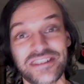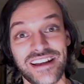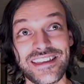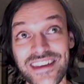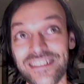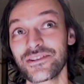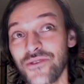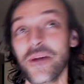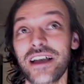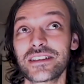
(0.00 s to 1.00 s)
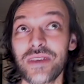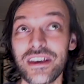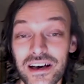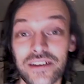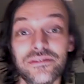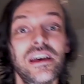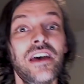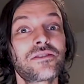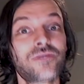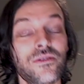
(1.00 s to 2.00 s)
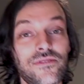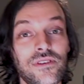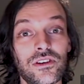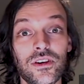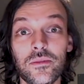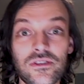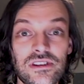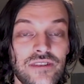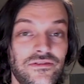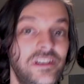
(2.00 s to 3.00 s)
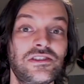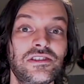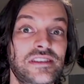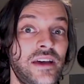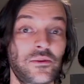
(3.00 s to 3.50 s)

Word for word: And I think this reminds me of sort of the community fridges that